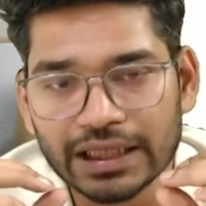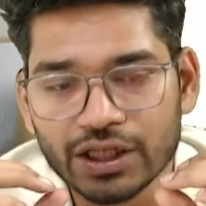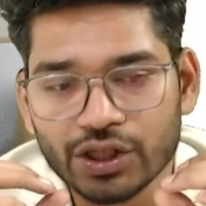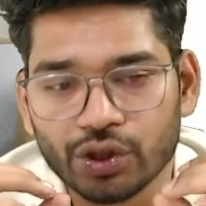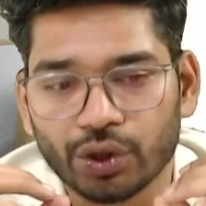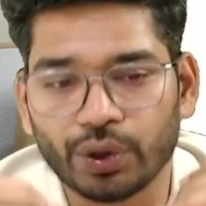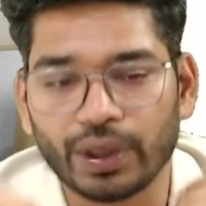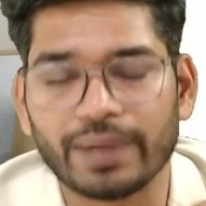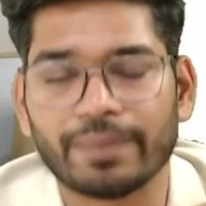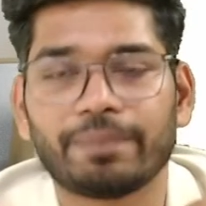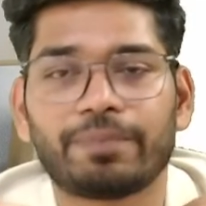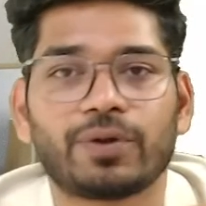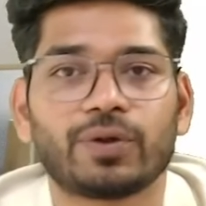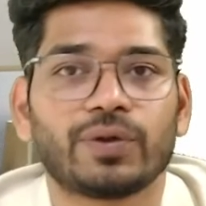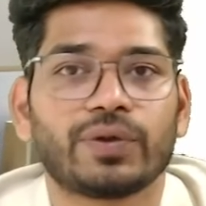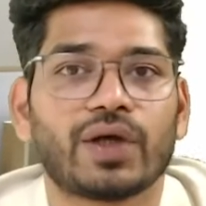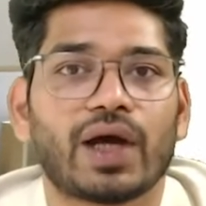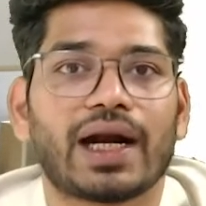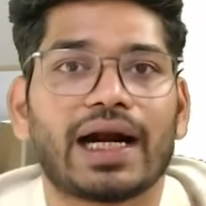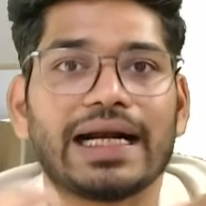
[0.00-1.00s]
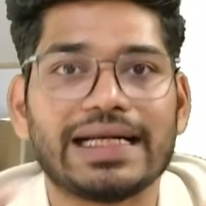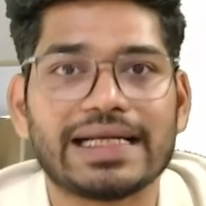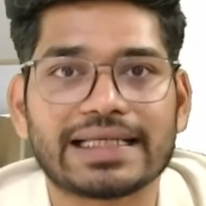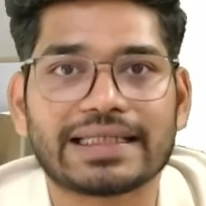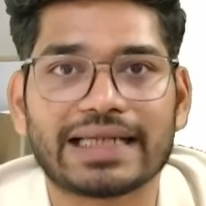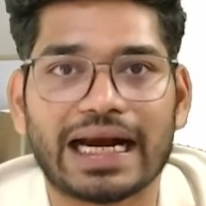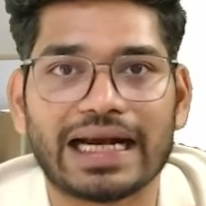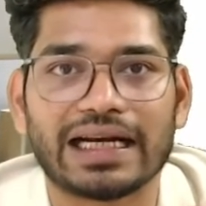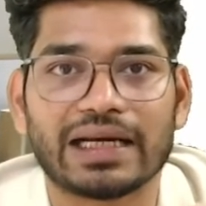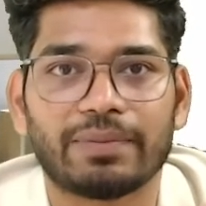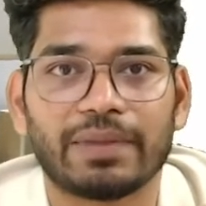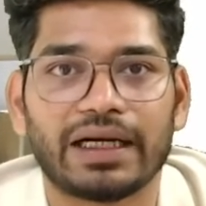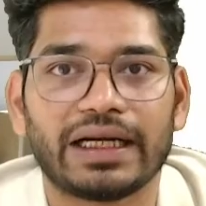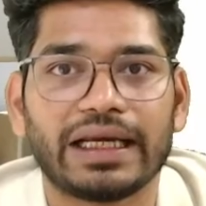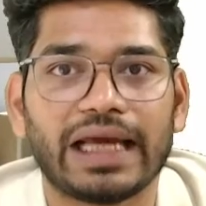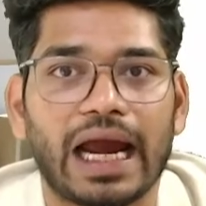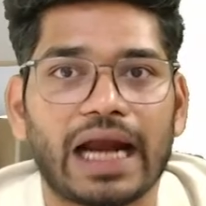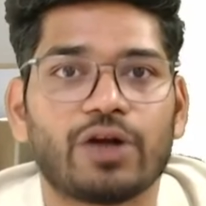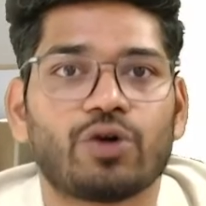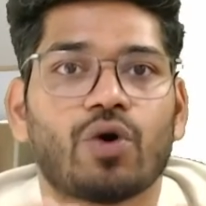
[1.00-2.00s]
So to improve your
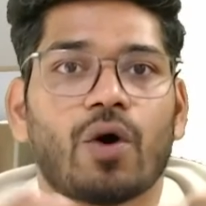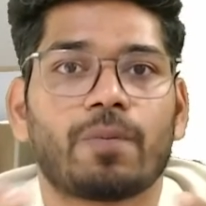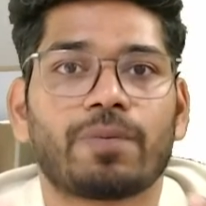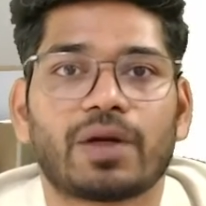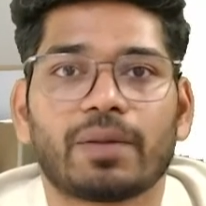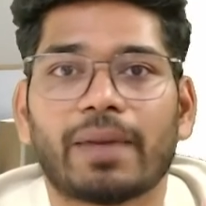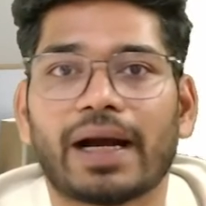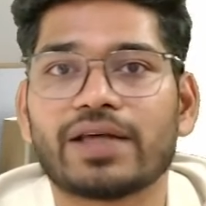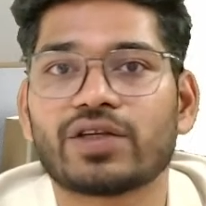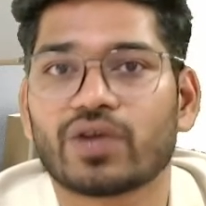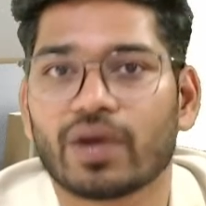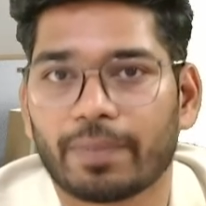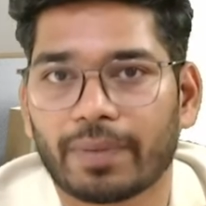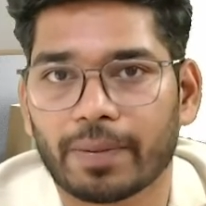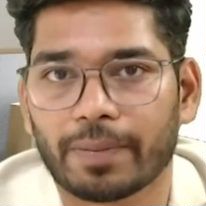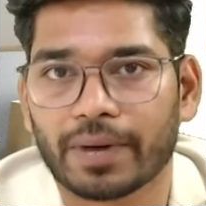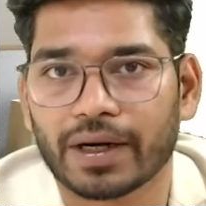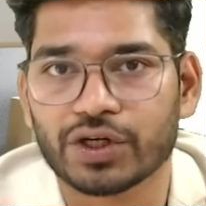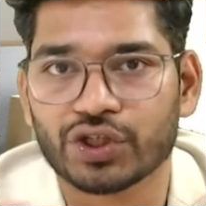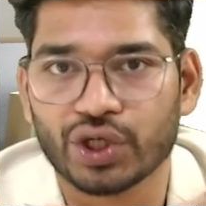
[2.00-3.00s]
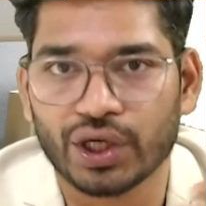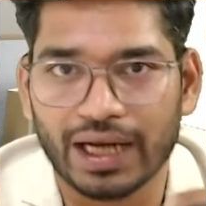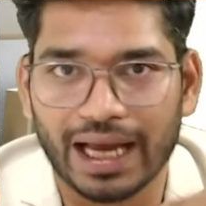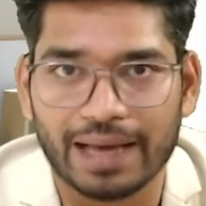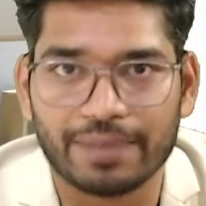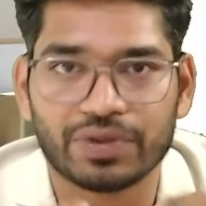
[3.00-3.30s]
understandability and to optimize your preparation,